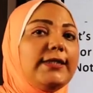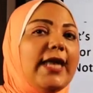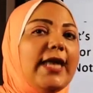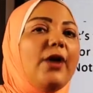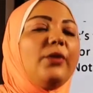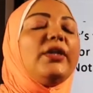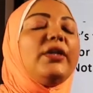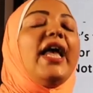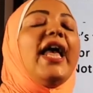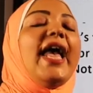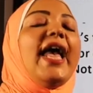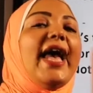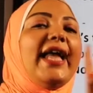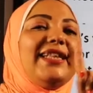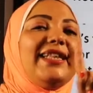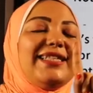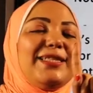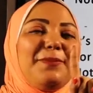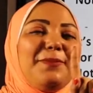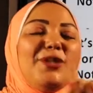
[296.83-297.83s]
sound
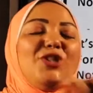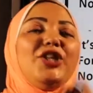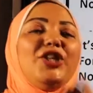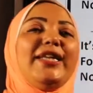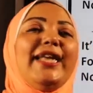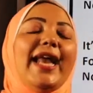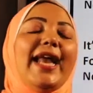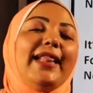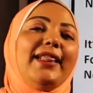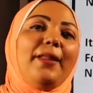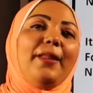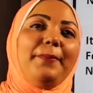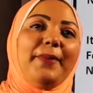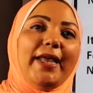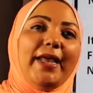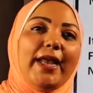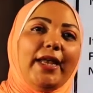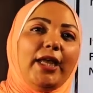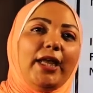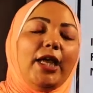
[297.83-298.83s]
and especially at the
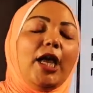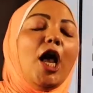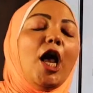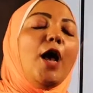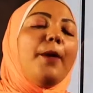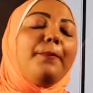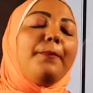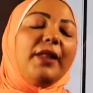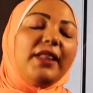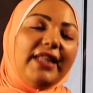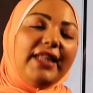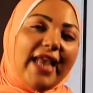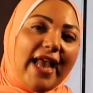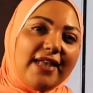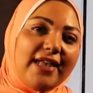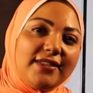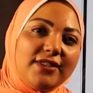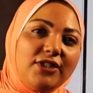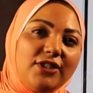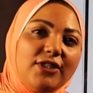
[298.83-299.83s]
beginning. But the
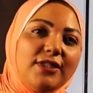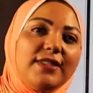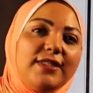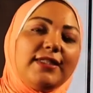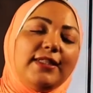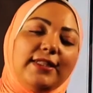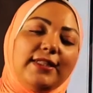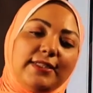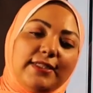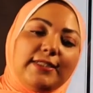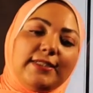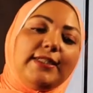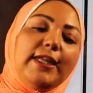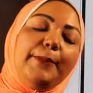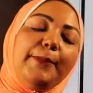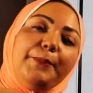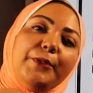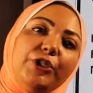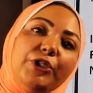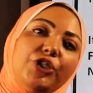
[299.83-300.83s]
assonance, this is the
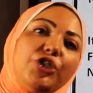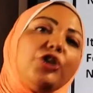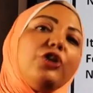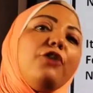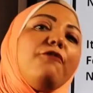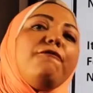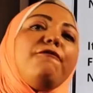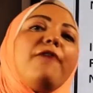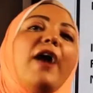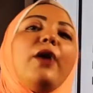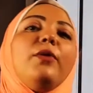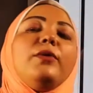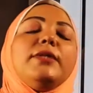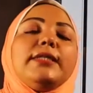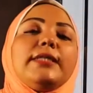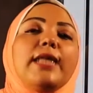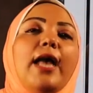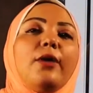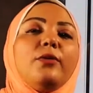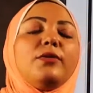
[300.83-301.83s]
repetition of vowel
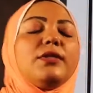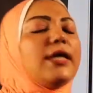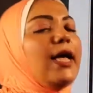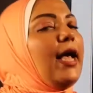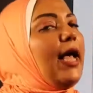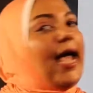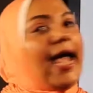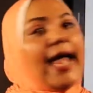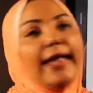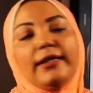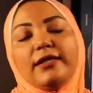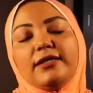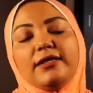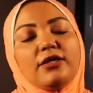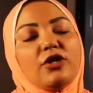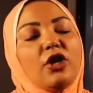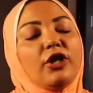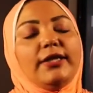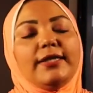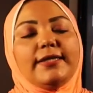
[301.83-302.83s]
sounds and
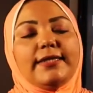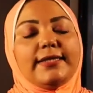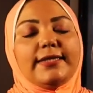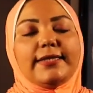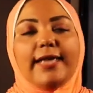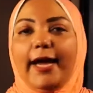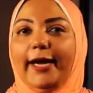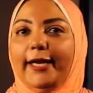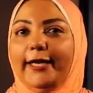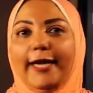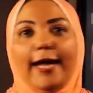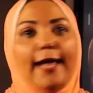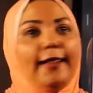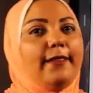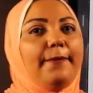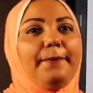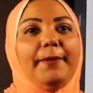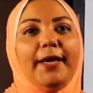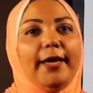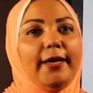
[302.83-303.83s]
it's not necessarily at
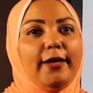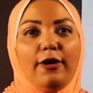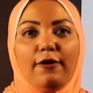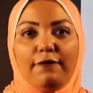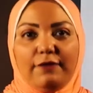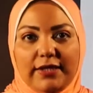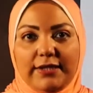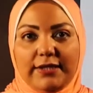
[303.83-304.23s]
the beginning of